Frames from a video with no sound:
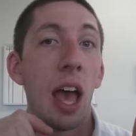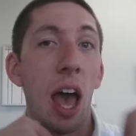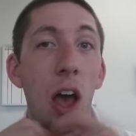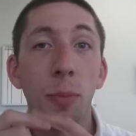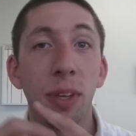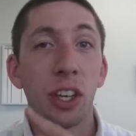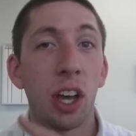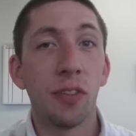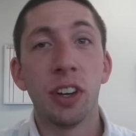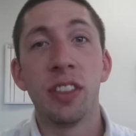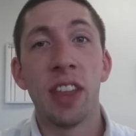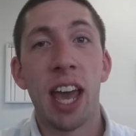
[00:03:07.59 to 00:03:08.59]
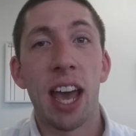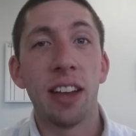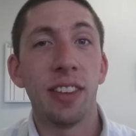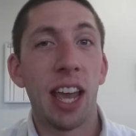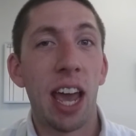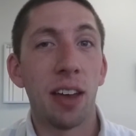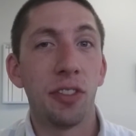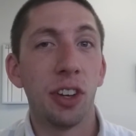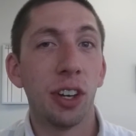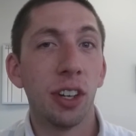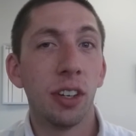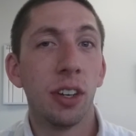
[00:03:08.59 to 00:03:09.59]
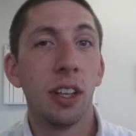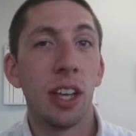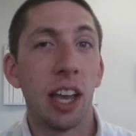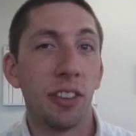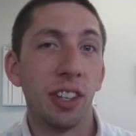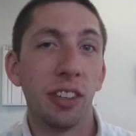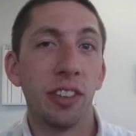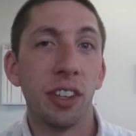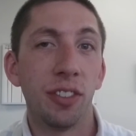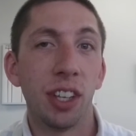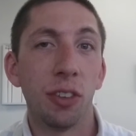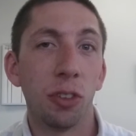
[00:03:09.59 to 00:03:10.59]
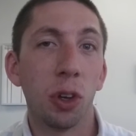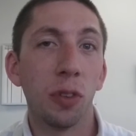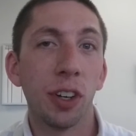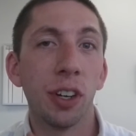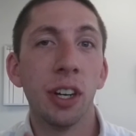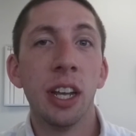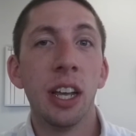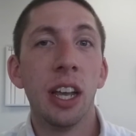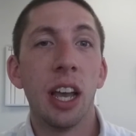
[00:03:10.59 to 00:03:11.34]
I'll be covering that after SDCC is over.